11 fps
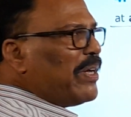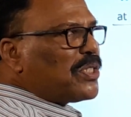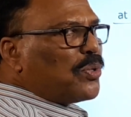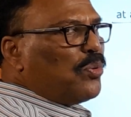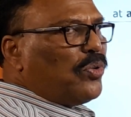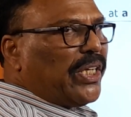my
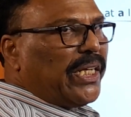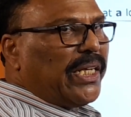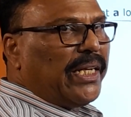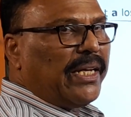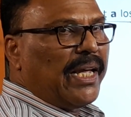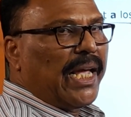
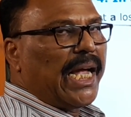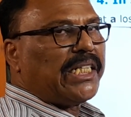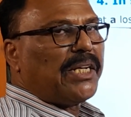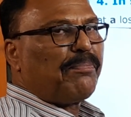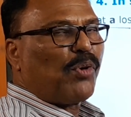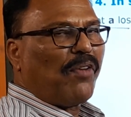scooty
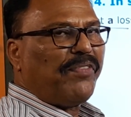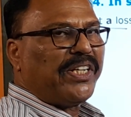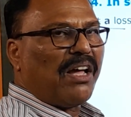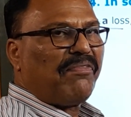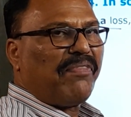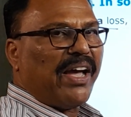at a
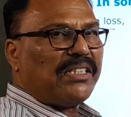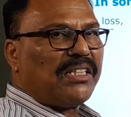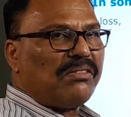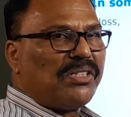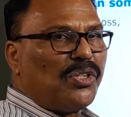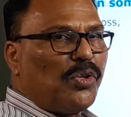profit of
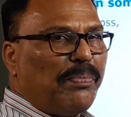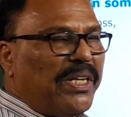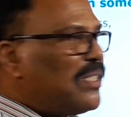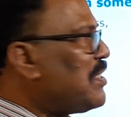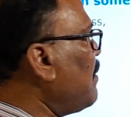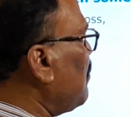5,000
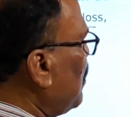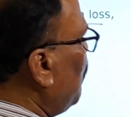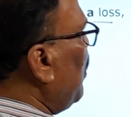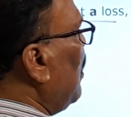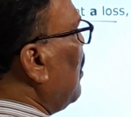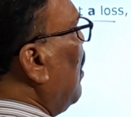rupees,
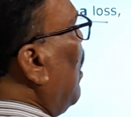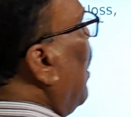something like